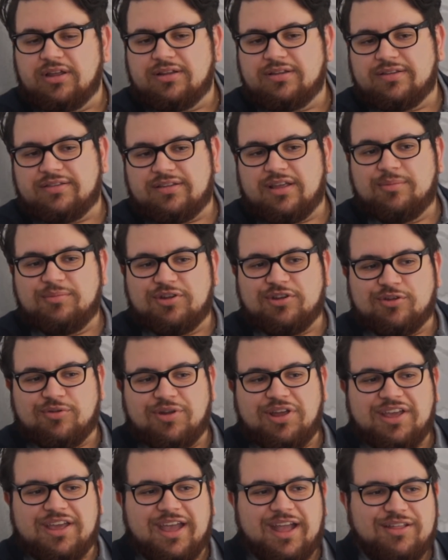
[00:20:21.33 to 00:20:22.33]
To some
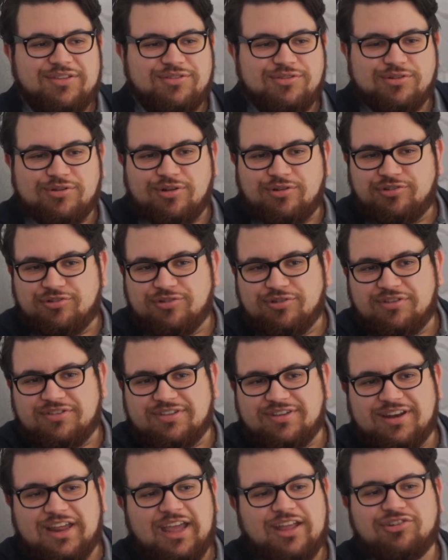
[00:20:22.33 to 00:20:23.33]
degree, cancel culture is
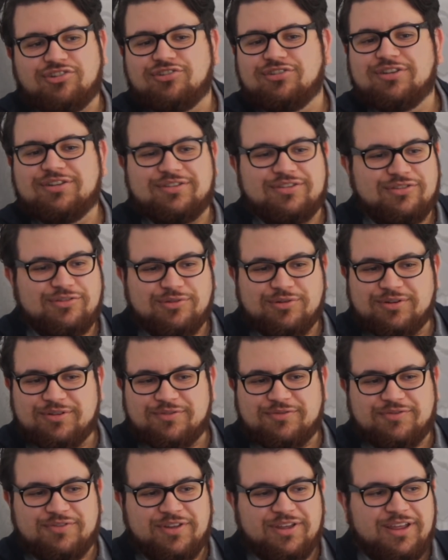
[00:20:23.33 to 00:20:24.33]
an ancient sort
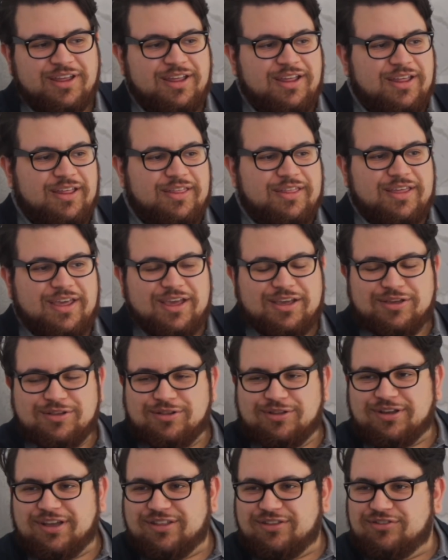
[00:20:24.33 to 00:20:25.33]
of thing. You
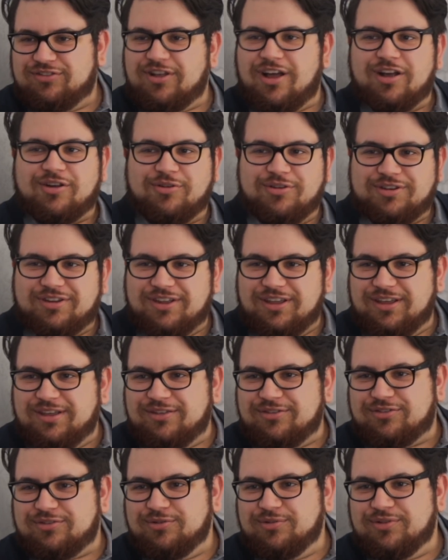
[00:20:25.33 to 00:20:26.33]
look at
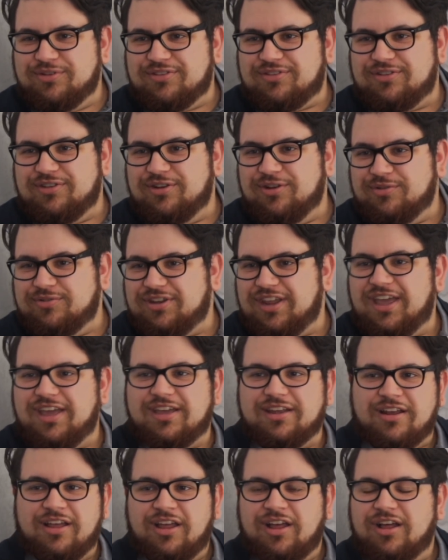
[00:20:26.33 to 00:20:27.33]
Socrates, who was, you know,
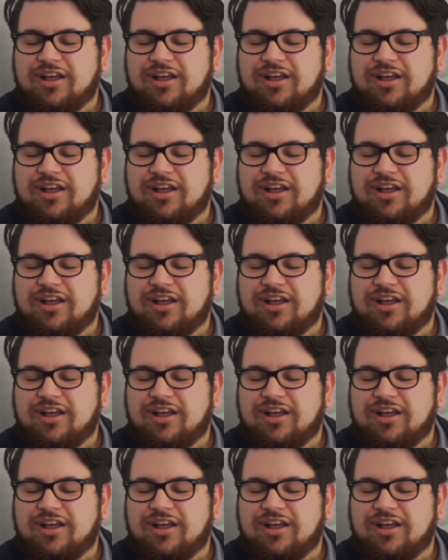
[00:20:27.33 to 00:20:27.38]
taken.